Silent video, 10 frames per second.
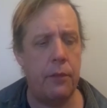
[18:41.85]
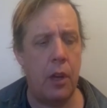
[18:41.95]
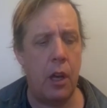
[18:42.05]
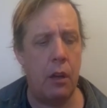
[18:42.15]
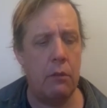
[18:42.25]

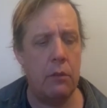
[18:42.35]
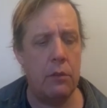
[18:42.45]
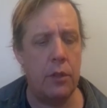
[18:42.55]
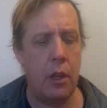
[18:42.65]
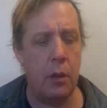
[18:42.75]
uh,
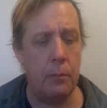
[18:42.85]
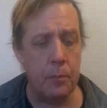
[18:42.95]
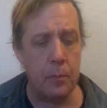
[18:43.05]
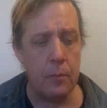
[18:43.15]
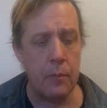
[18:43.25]
the
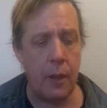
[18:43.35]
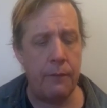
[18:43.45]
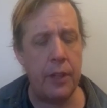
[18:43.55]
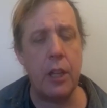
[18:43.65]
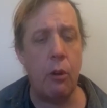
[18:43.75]

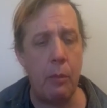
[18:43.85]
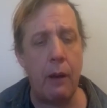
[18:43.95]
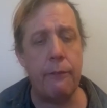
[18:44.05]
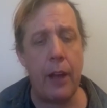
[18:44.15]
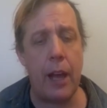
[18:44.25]
video
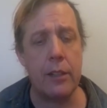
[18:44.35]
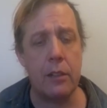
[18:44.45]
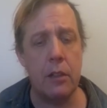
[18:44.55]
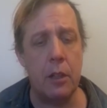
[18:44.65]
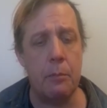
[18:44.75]
about fact
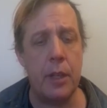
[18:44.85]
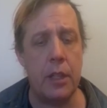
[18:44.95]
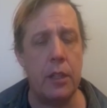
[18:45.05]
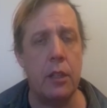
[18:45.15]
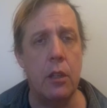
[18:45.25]
and
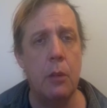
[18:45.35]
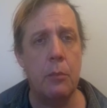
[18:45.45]
opinion